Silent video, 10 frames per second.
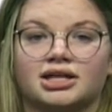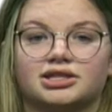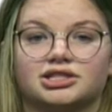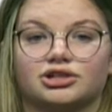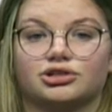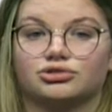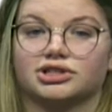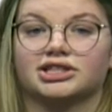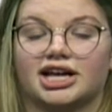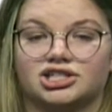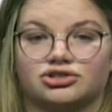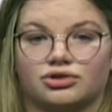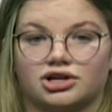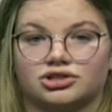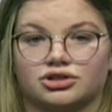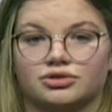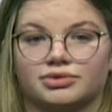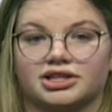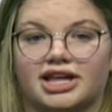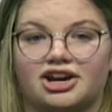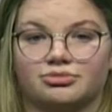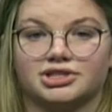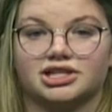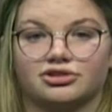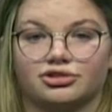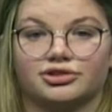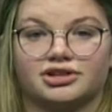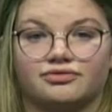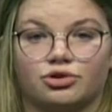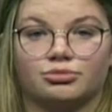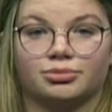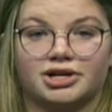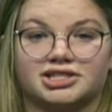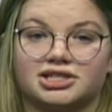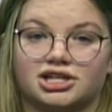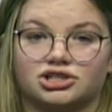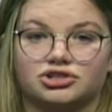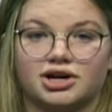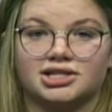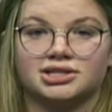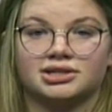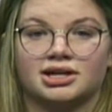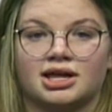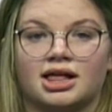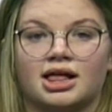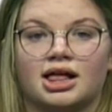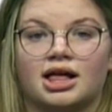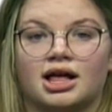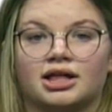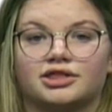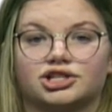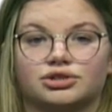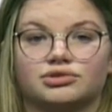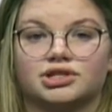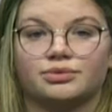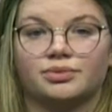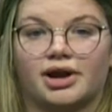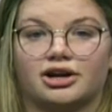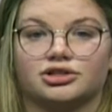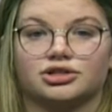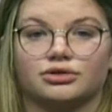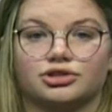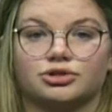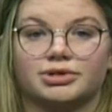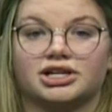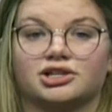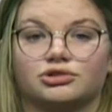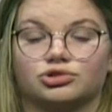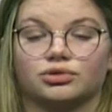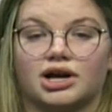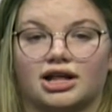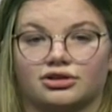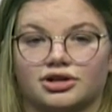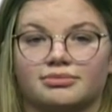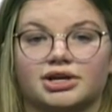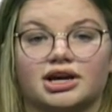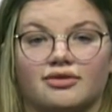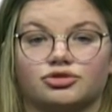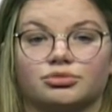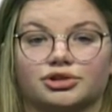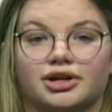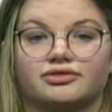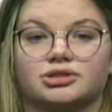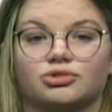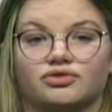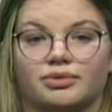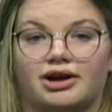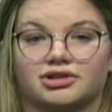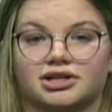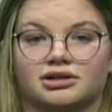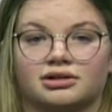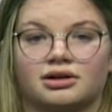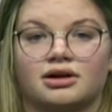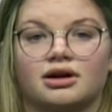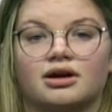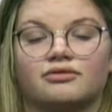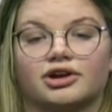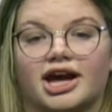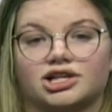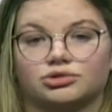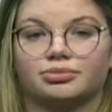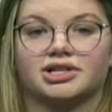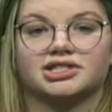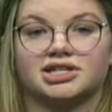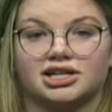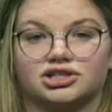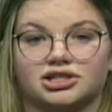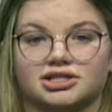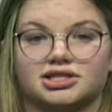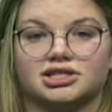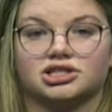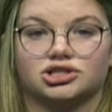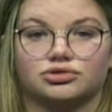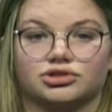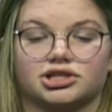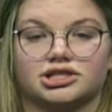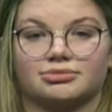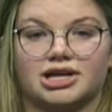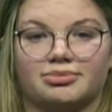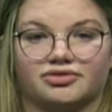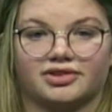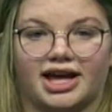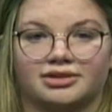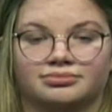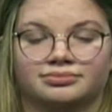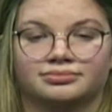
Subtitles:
These are usually less structured with a lighter material than a formal presentation dress. The shoes that we wear should also be in a neutral color and be comfortable enough to move around in. For casual presentations, this is usually some type of flat.